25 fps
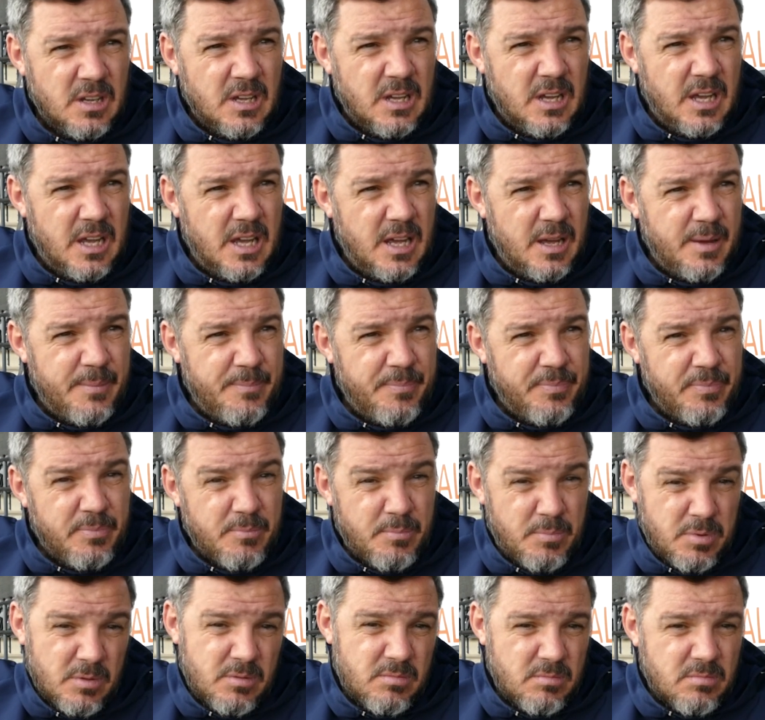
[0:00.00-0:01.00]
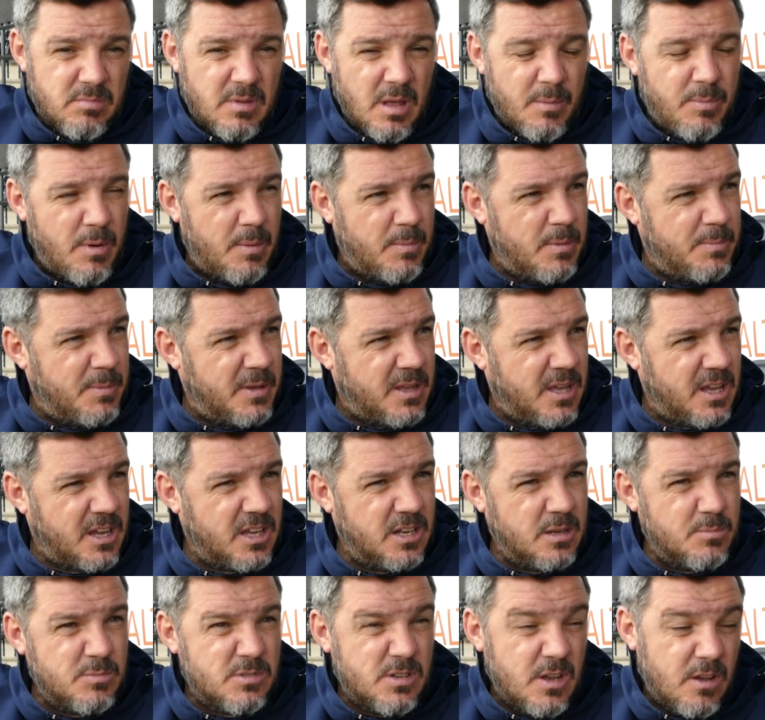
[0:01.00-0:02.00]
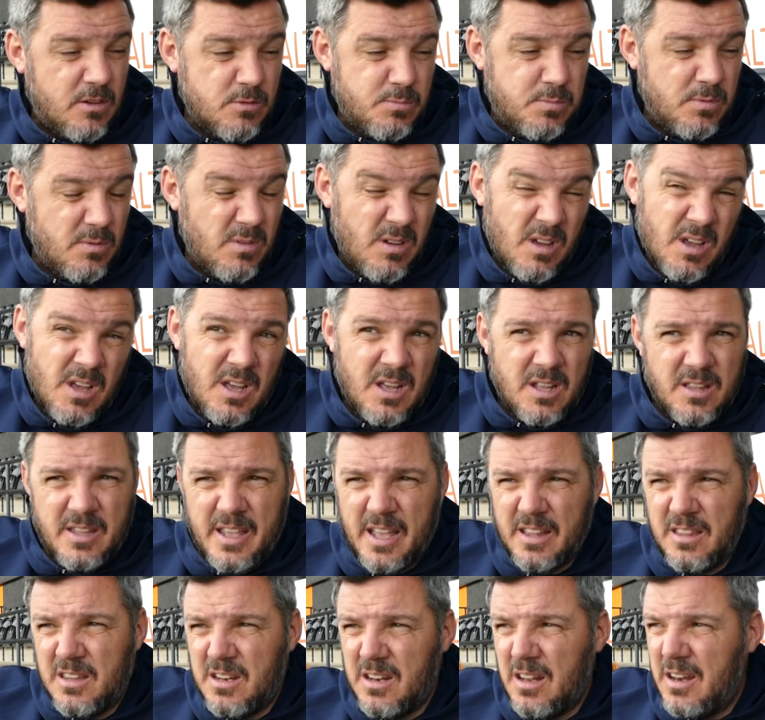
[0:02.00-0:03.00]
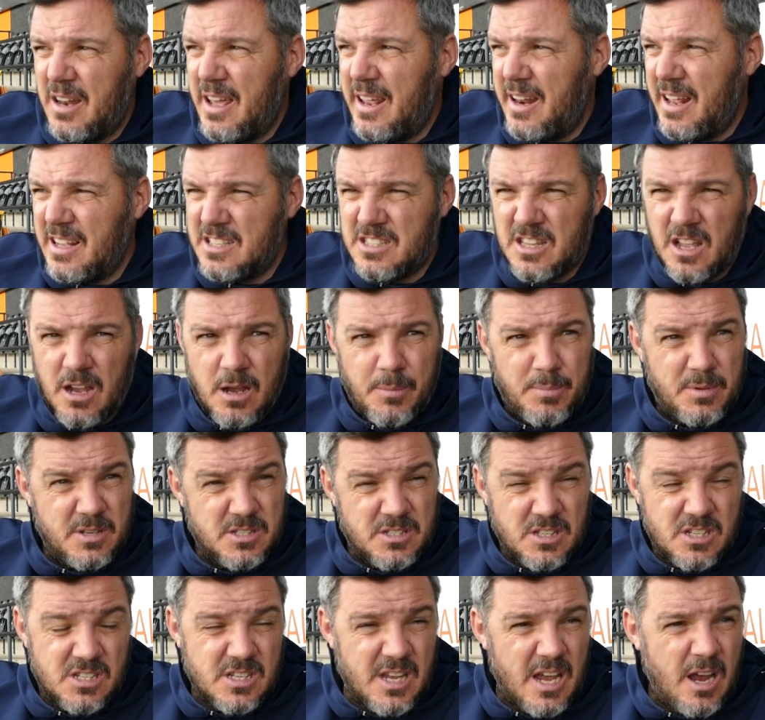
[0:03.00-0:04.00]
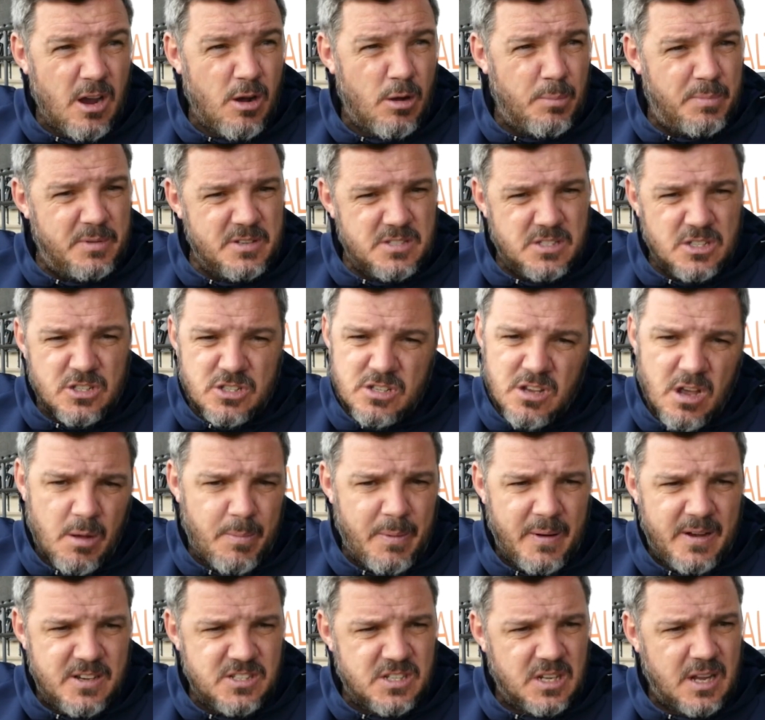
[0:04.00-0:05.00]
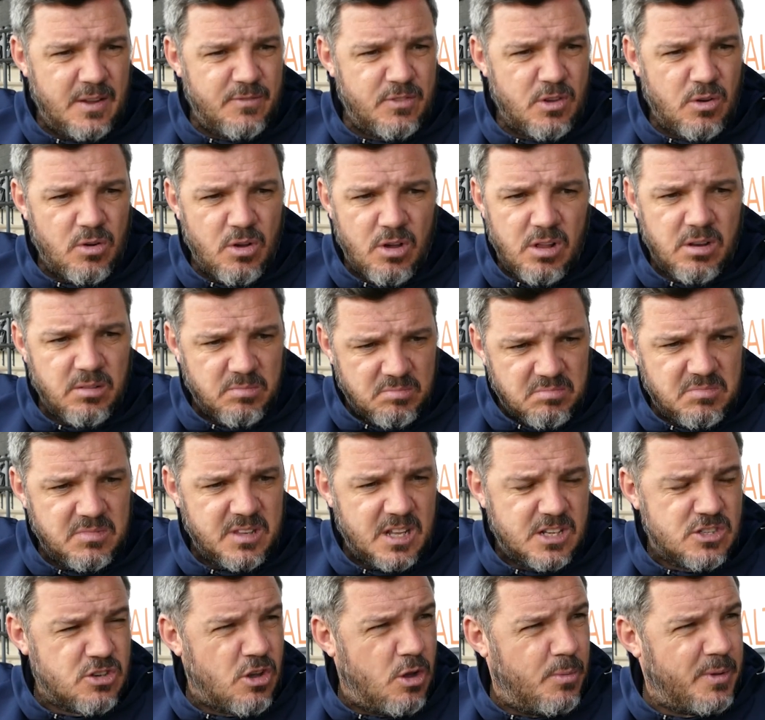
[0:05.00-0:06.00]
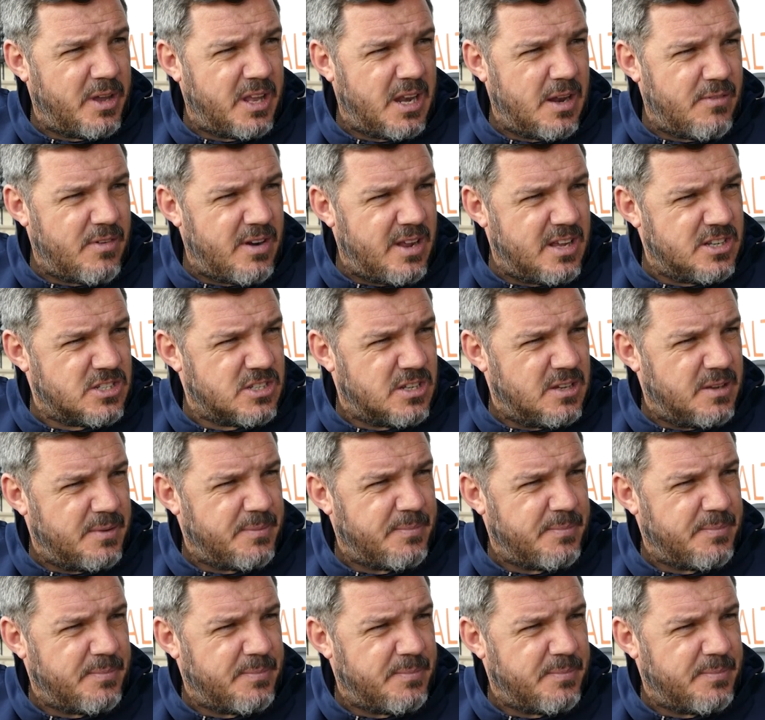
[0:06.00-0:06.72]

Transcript: but they'll probably be kicking themselves. But at the end of the day, that's their business, our players will give their all, and that's all we can ever ask.